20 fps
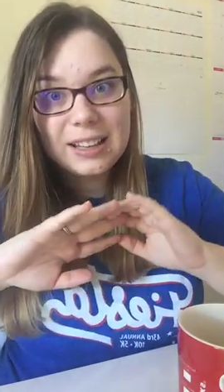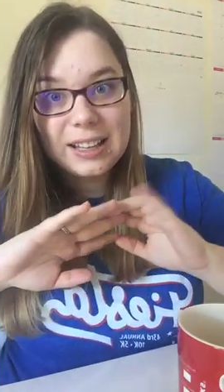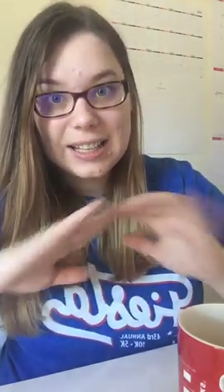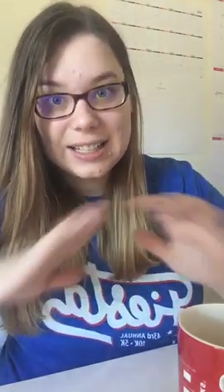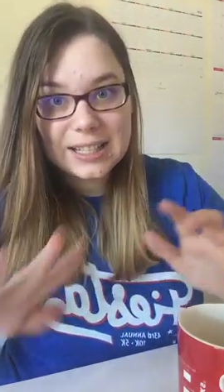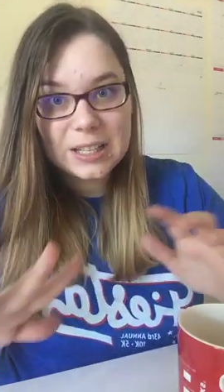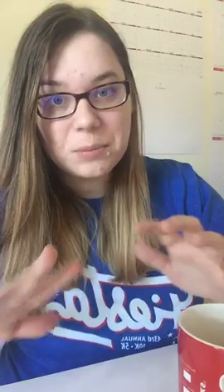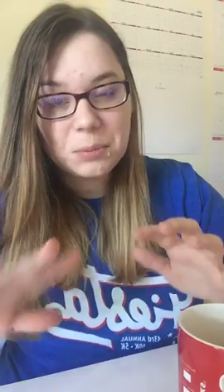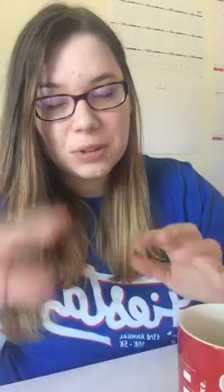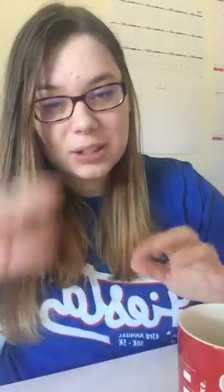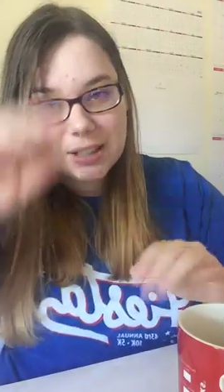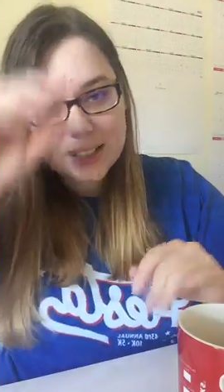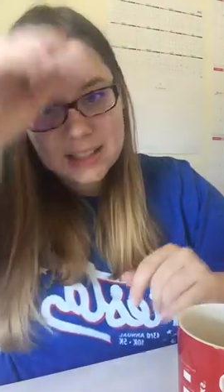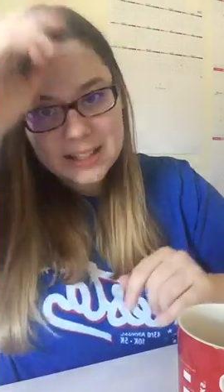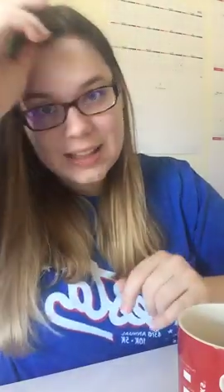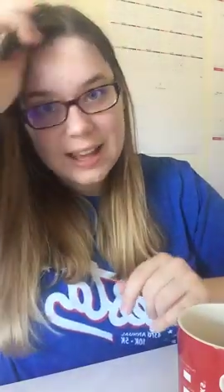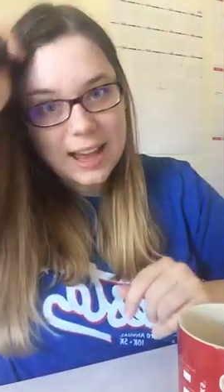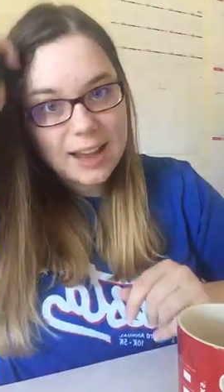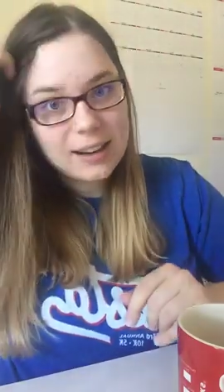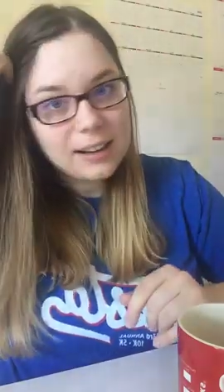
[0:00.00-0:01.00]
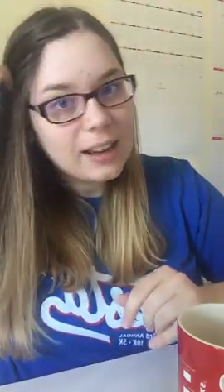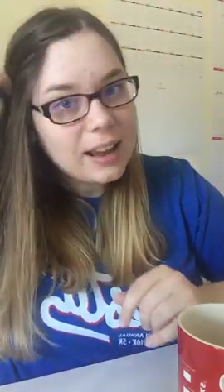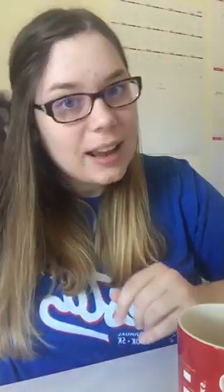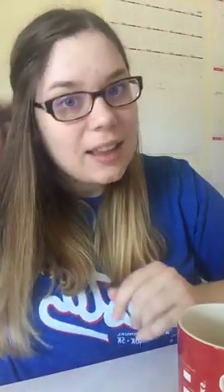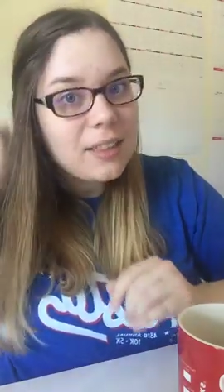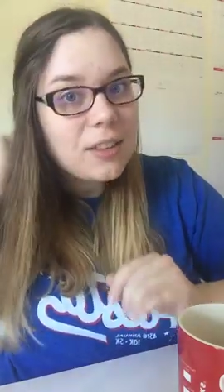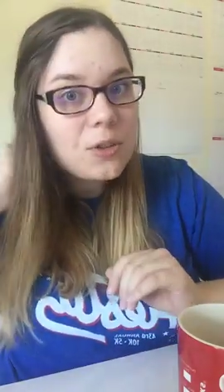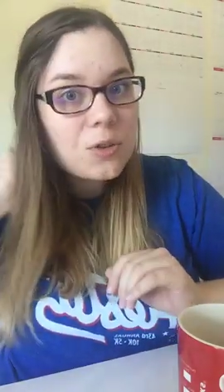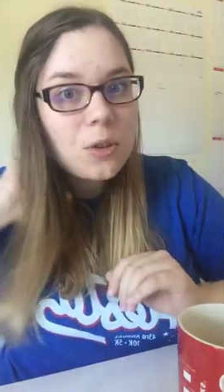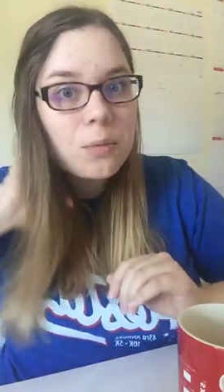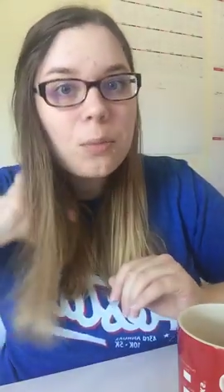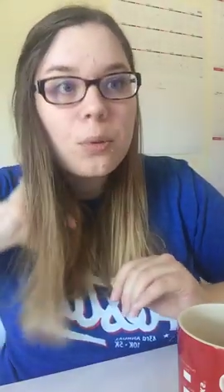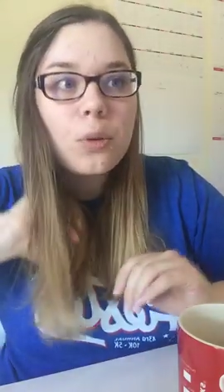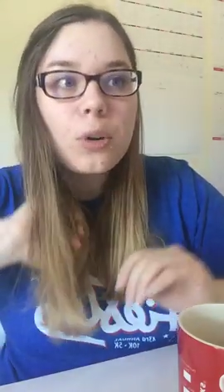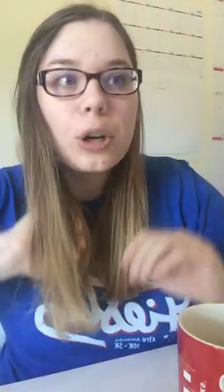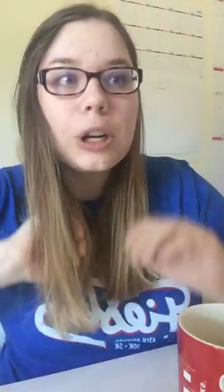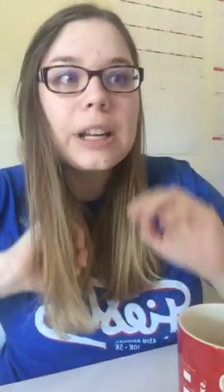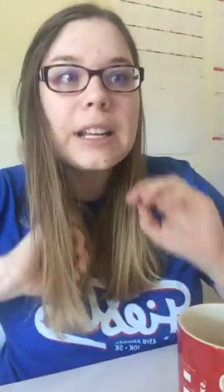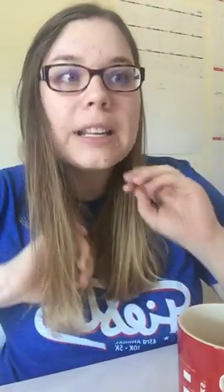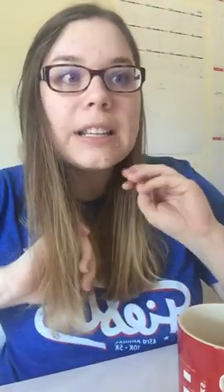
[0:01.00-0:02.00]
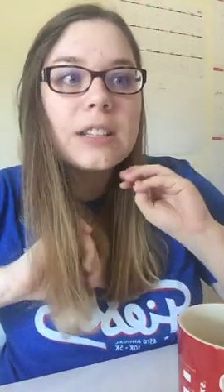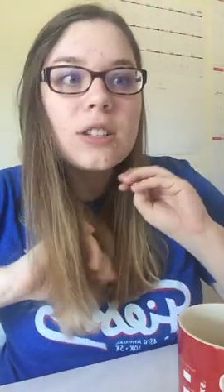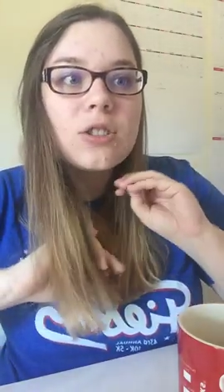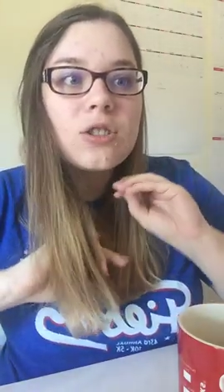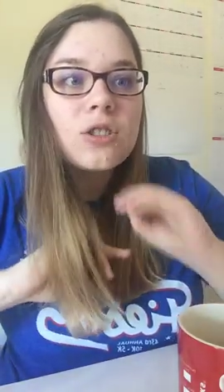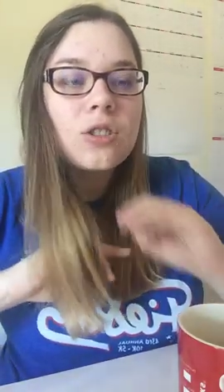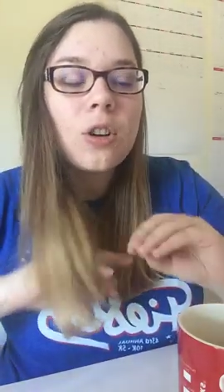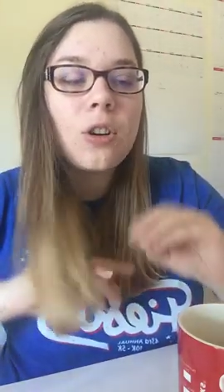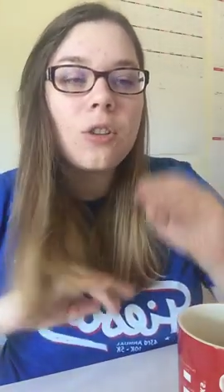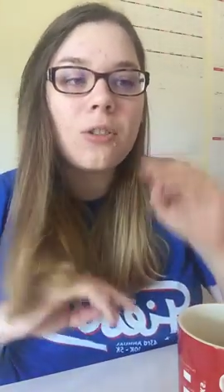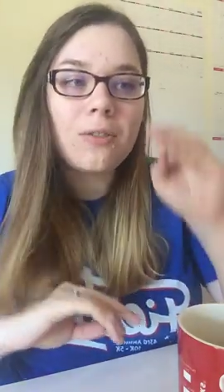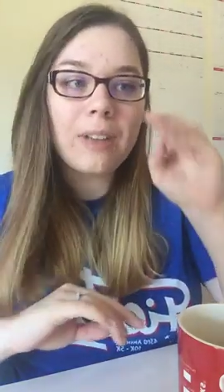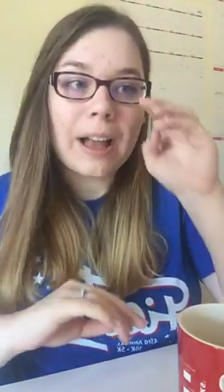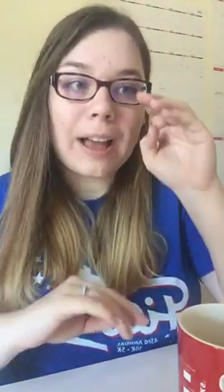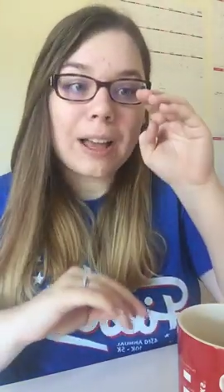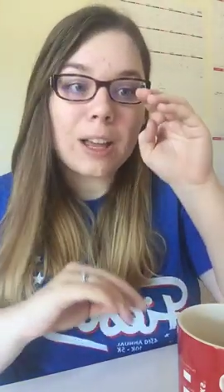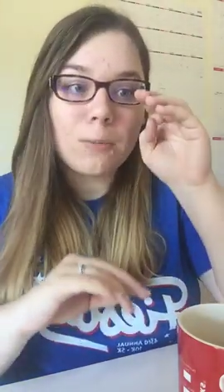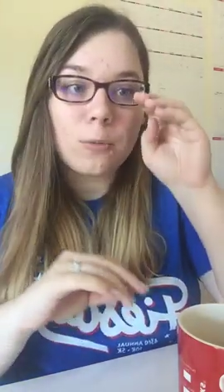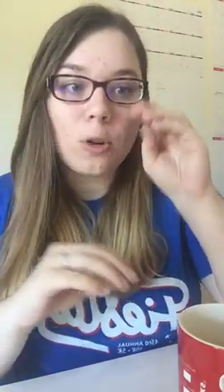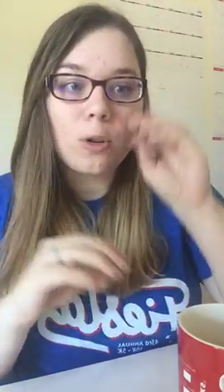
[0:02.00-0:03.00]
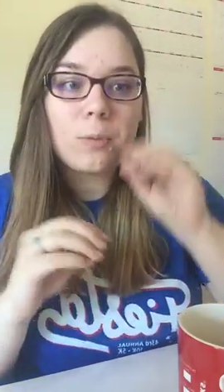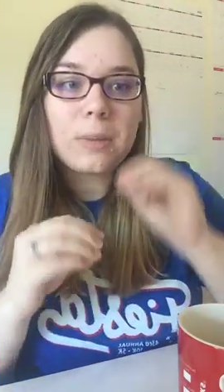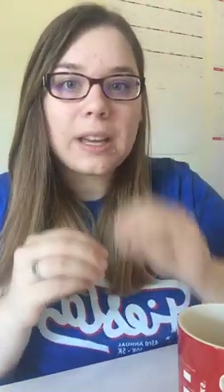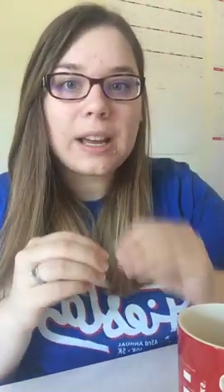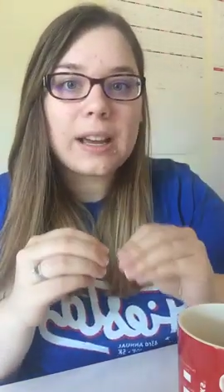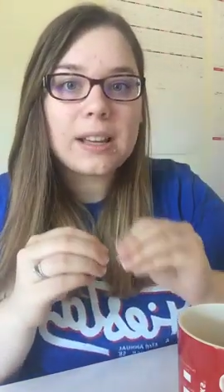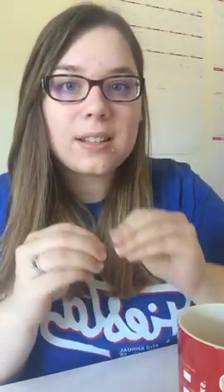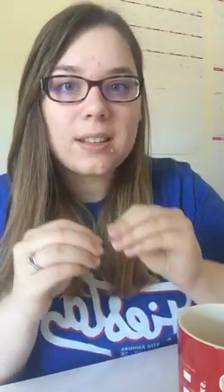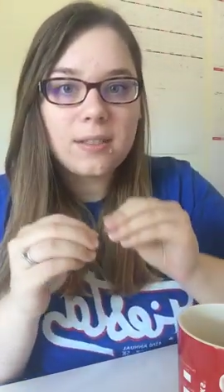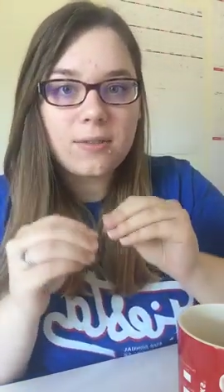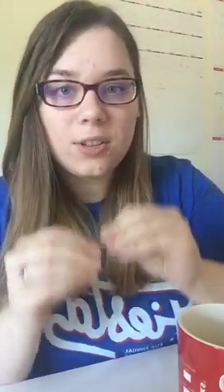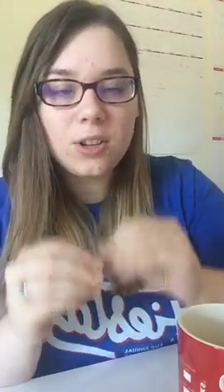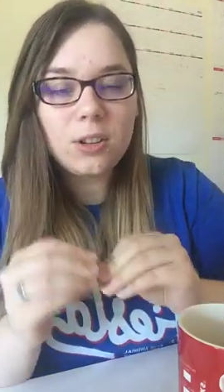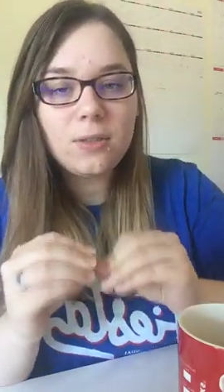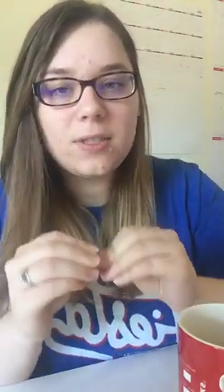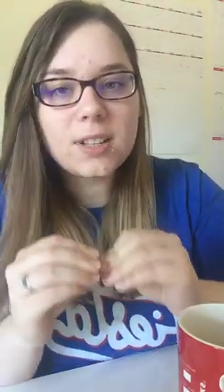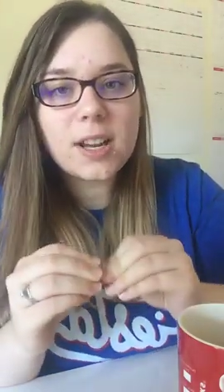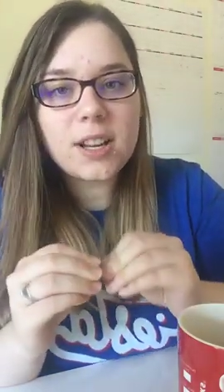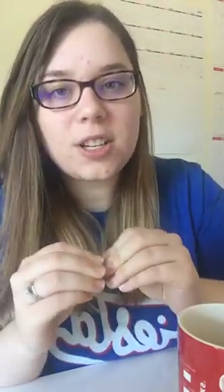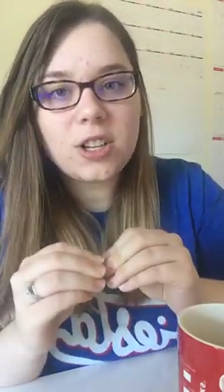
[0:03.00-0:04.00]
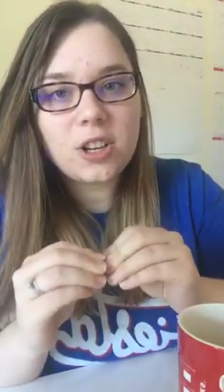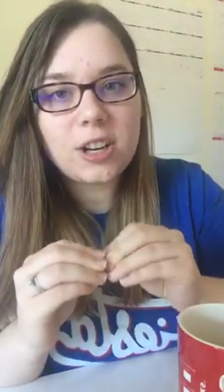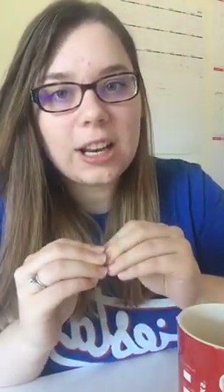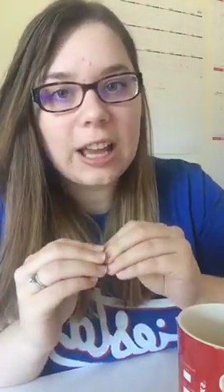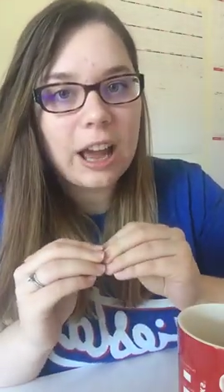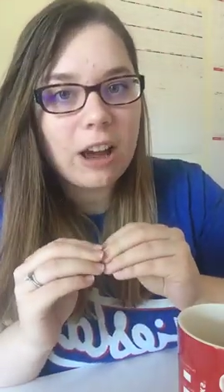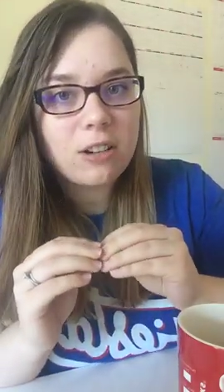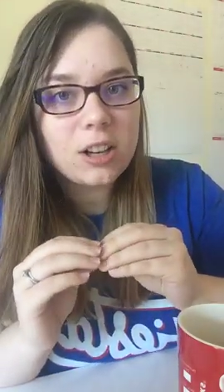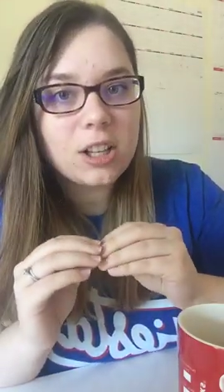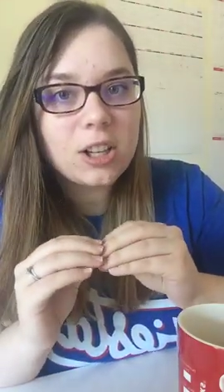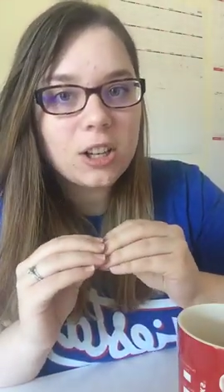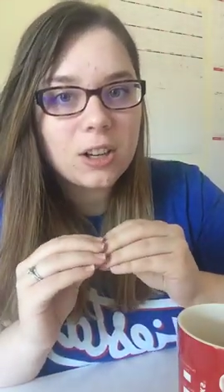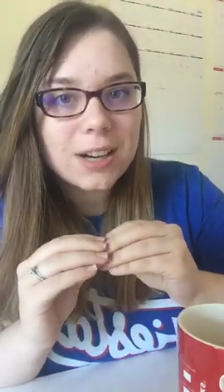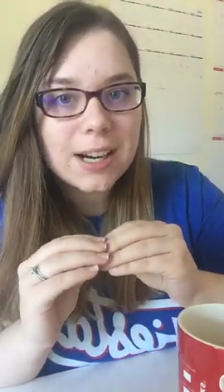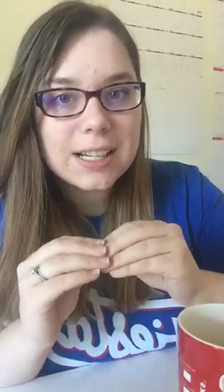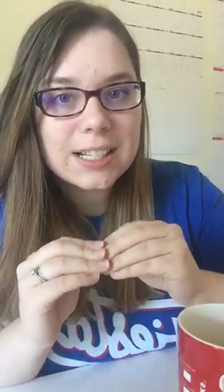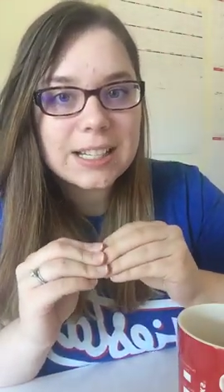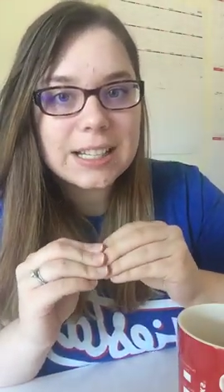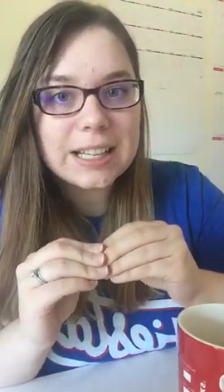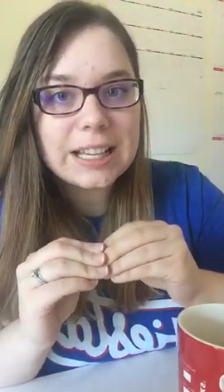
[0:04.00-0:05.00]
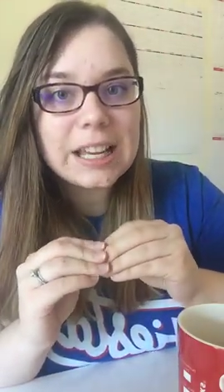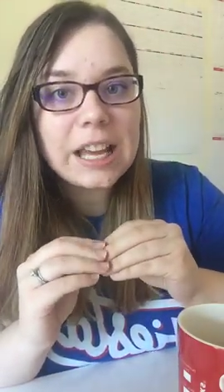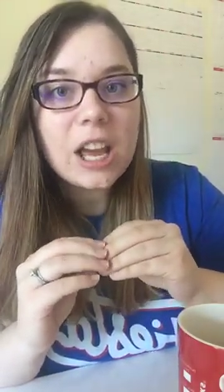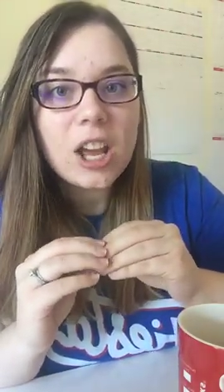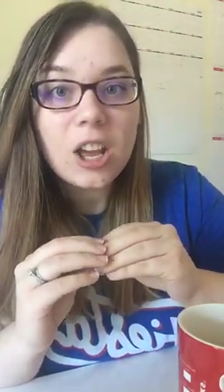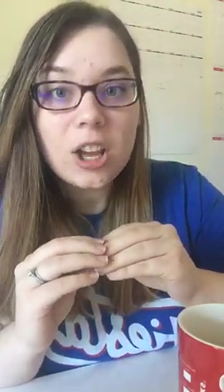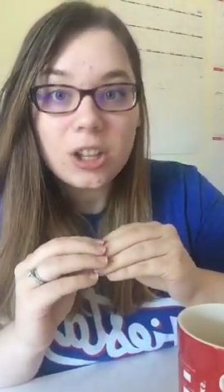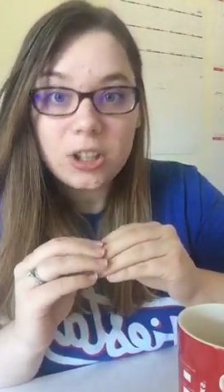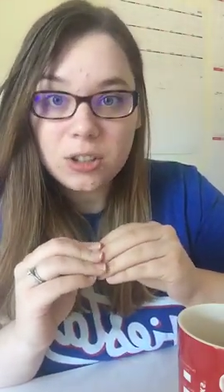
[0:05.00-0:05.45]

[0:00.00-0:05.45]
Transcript: As simple as that. This report is so valuable because if you've done your accounting correctly,